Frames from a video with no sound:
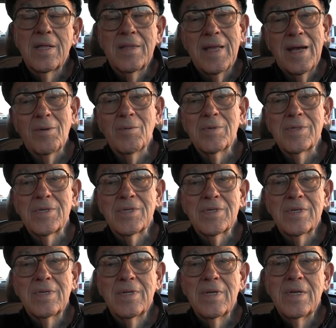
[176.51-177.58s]
That
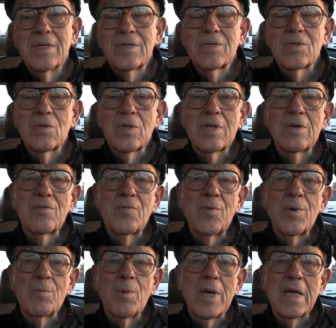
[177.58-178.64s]
was so that if
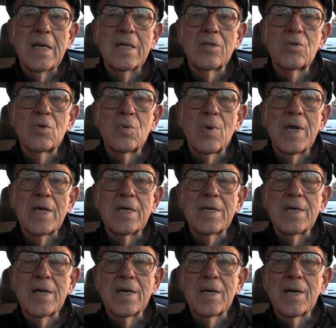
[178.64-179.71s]
we ran into
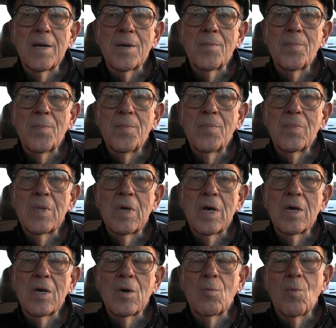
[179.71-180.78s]
a
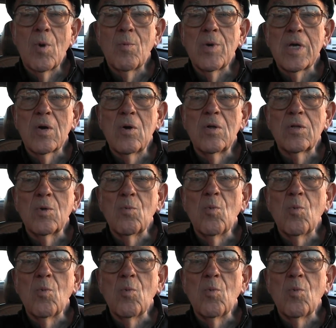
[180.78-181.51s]
what we called a